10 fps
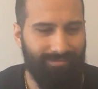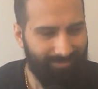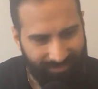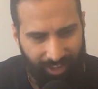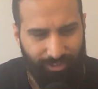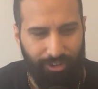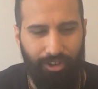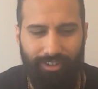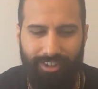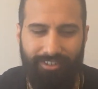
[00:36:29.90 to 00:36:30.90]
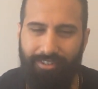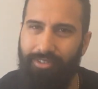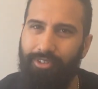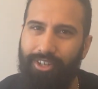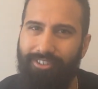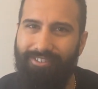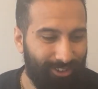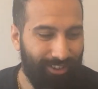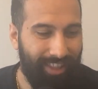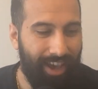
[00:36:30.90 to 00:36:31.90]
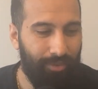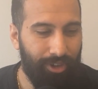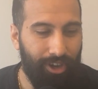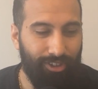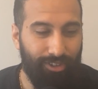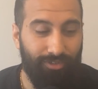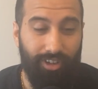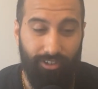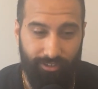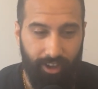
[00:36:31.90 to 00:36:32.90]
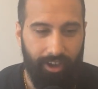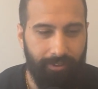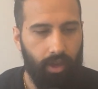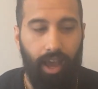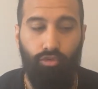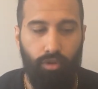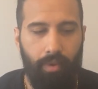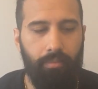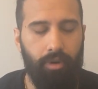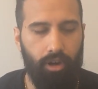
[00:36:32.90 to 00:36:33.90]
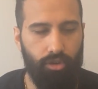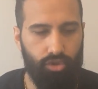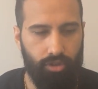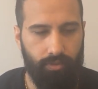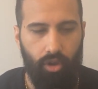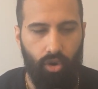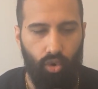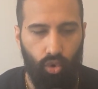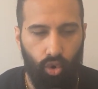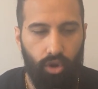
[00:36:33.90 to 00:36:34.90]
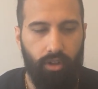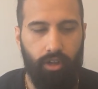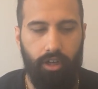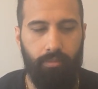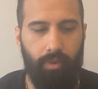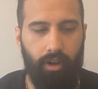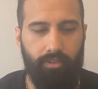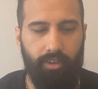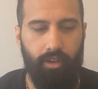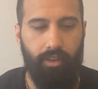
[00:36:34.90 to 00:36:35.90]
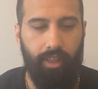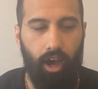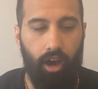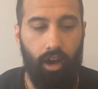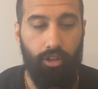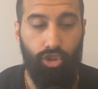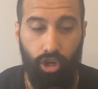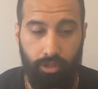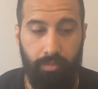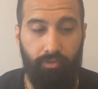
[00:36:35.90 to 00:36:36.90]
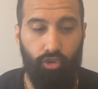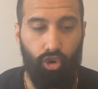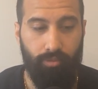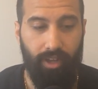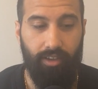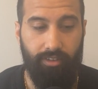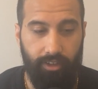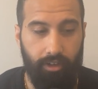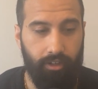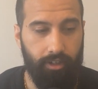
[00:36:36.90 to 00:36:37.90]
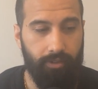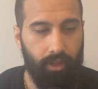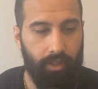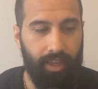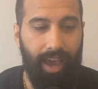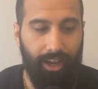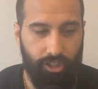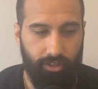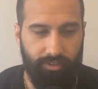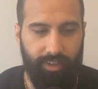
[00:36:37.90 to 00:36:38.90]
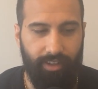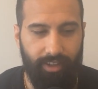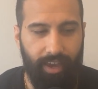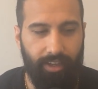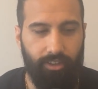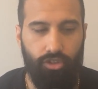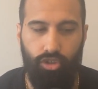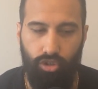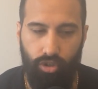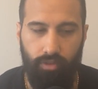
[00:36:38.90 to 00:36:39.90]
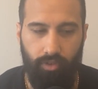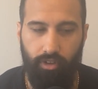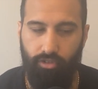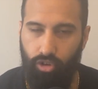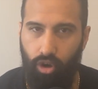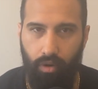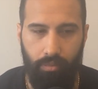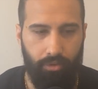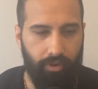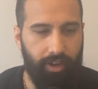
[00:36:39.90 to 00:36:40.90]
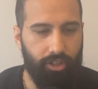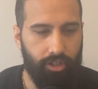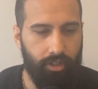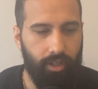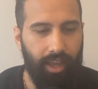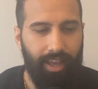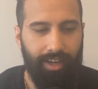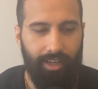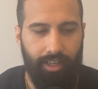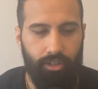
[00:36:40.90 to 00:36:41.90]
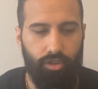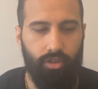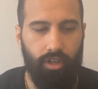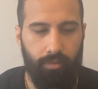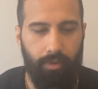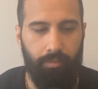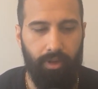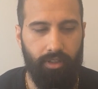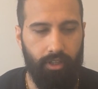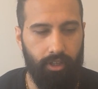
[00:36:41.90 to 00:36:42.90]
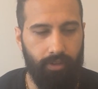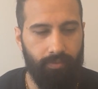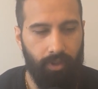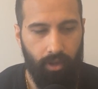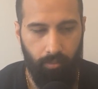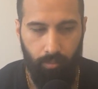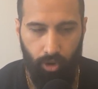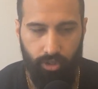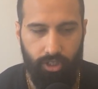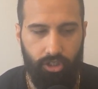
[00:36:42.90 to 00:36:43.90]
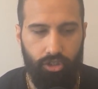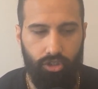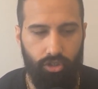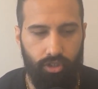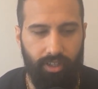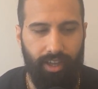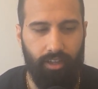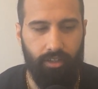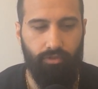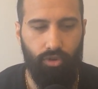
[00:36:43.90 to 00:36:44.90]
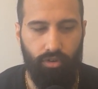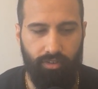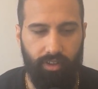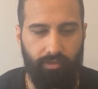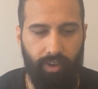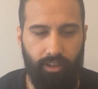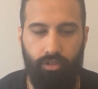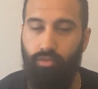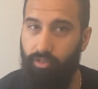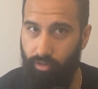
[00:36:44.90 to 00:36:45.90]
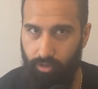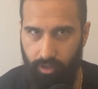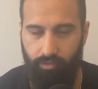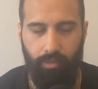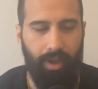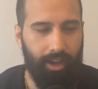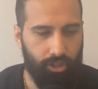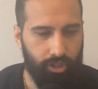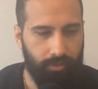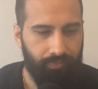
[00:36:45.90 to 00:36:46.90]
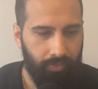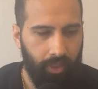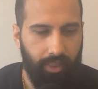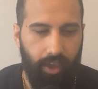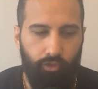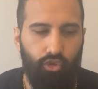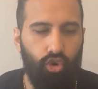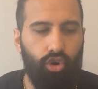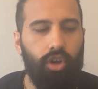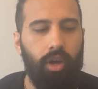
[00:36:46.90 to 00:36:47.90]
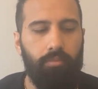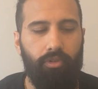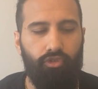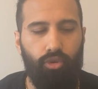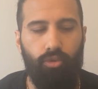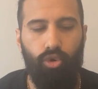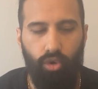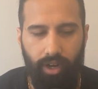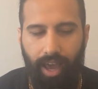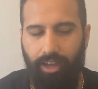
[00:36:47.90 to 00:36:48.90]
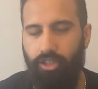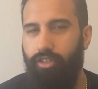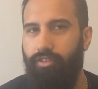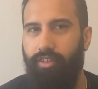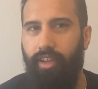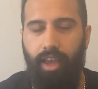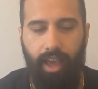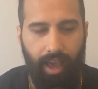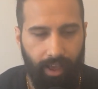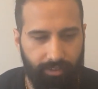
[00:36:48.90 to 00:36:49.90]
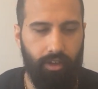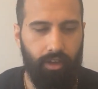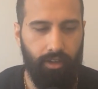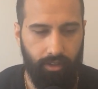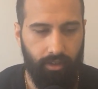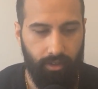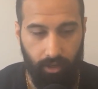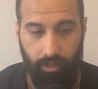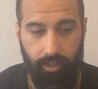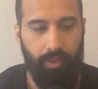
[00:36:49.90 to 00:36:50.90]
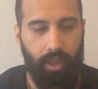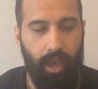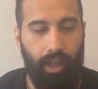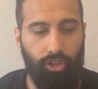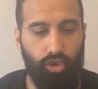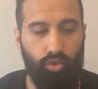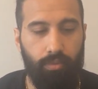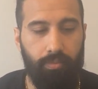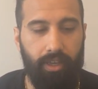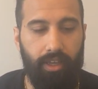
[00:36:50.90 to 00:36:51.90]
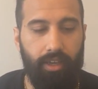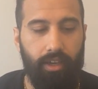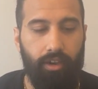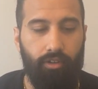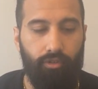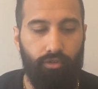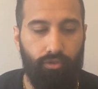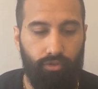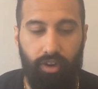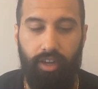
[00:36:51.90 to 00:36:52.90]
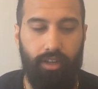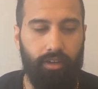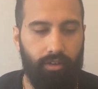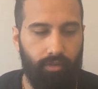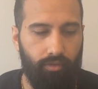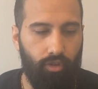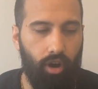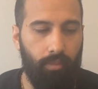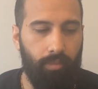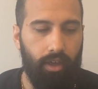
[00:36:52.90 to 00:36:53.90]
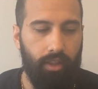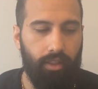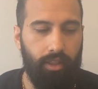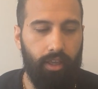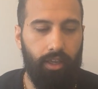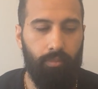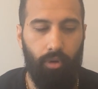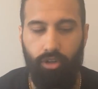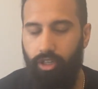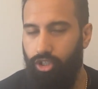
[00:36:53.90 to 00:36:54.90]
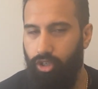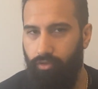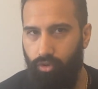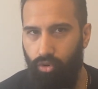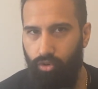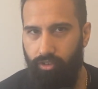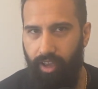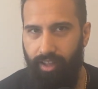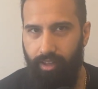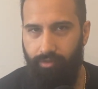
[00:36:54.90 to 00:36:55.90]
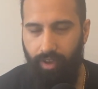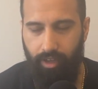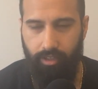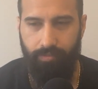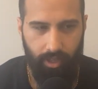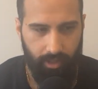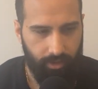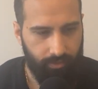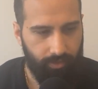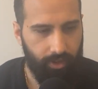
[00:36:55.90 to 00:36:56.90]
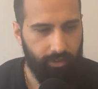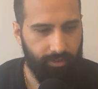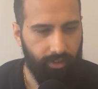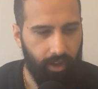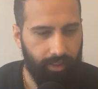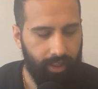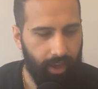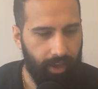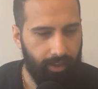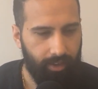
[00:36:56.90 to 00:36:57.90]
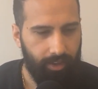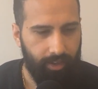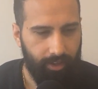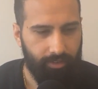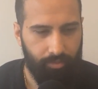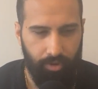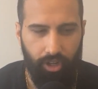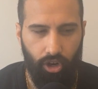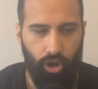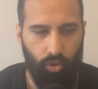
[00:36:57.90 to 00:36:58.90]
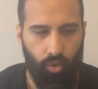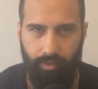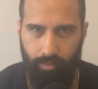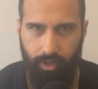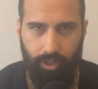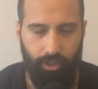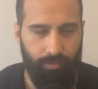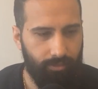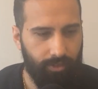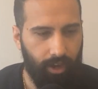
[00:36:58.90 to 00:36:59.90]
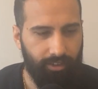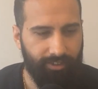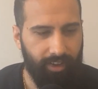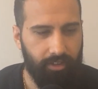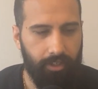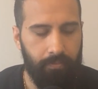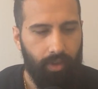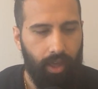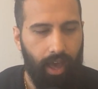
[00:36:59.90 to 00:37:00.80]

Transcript: That's the context of the verse. Now we go to verse 9. And remember, Arjun, all karmas that are not performed as yajna, the actions dedicated to universal cooperation, lead to karma bandhana, bondage due to negative cause and effect resulting from action. Therefore, perform all actions as a yajna and you will be freed from the bondage of cause and effect. The first line there is a pretty long one. We're going to dissect it.